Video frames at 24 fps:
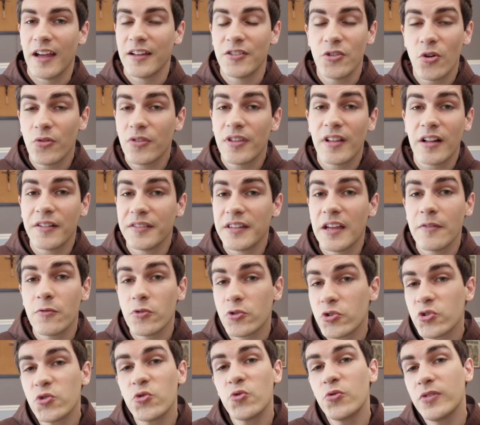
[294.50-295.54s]
and I know that I'll never
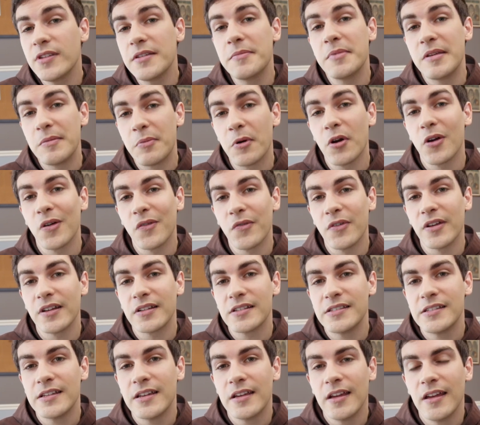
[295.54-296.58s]
truly be
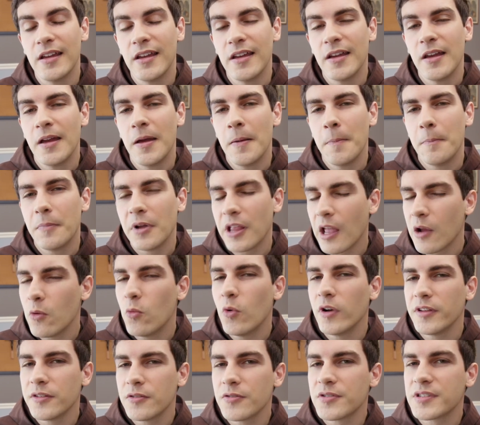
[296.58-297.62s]
perfect. But I
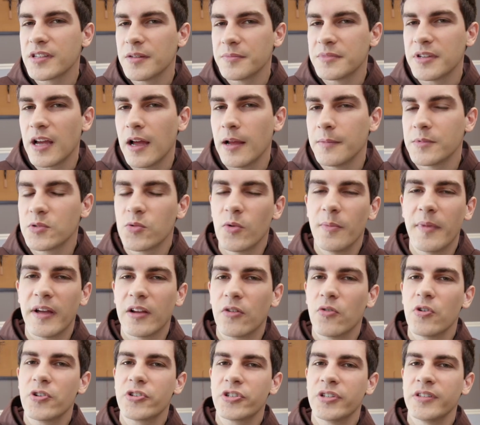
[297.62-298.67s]
wonder sometimes what my
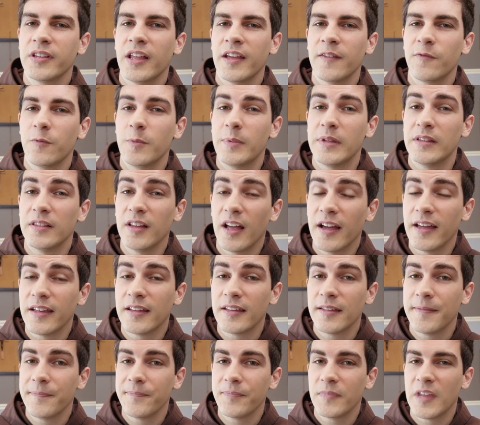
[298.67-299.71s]
Christian life would be
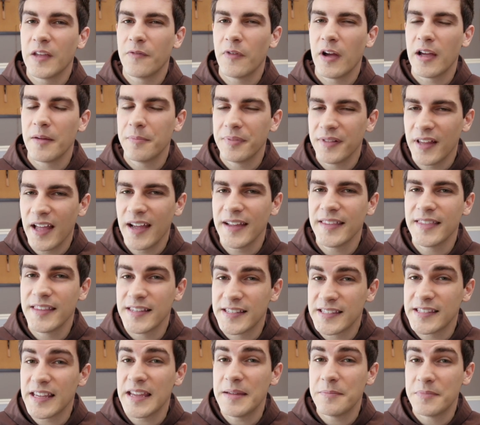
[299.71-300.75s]
like if if I applied
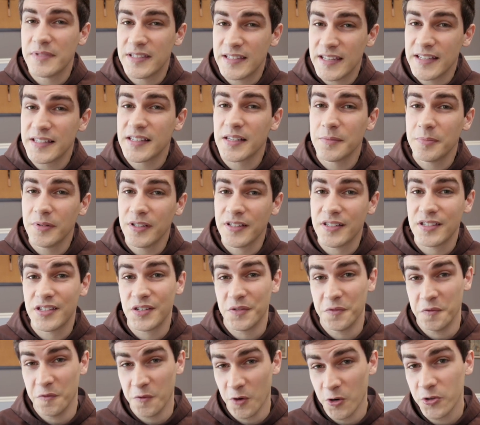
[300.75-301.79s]
the same discipline
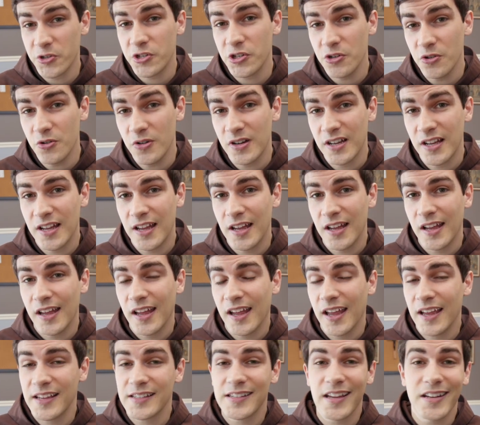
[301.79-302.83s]
to virtue
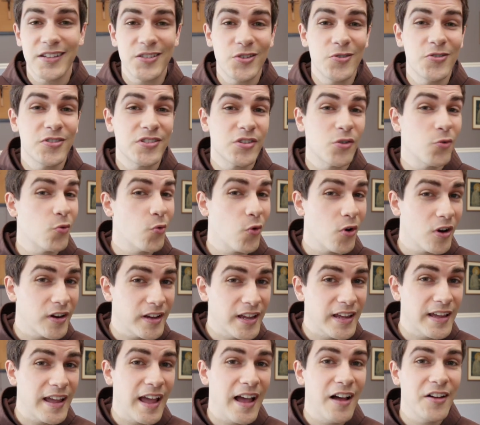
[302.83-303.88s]
as I do to working